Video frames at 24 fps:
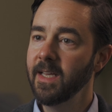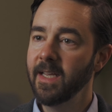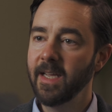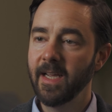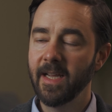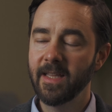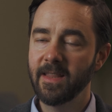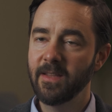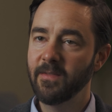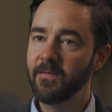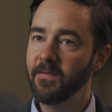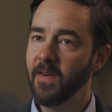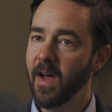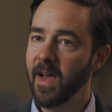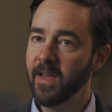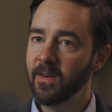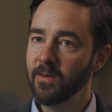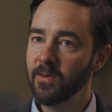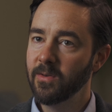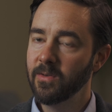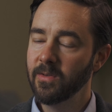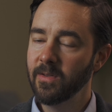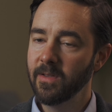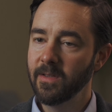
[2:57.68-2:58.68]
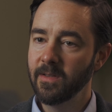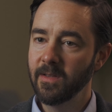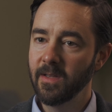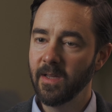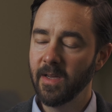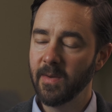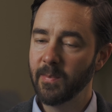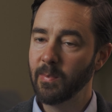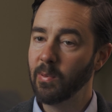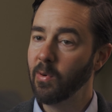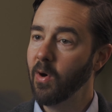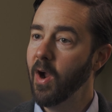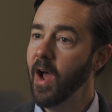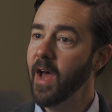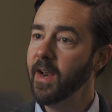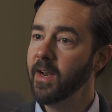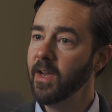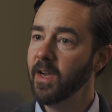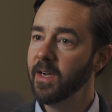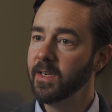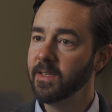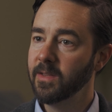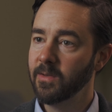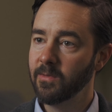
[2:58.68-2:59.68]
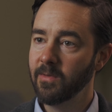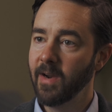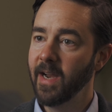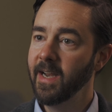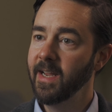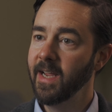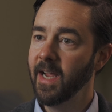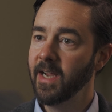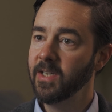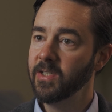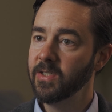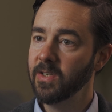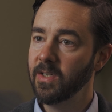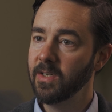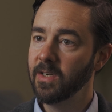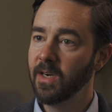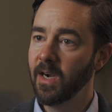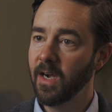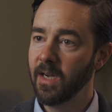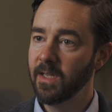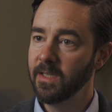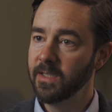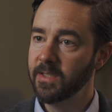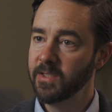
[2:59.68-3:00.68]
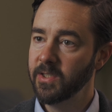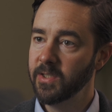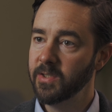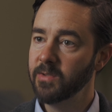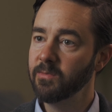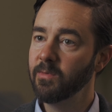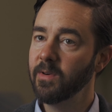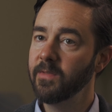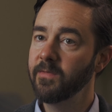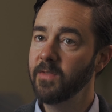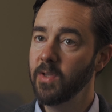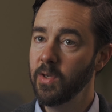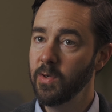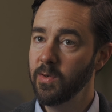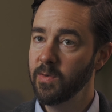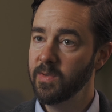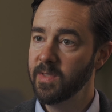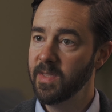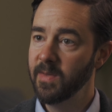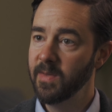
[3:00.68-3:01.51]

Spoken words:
And the final product, the radiation oncologist reviews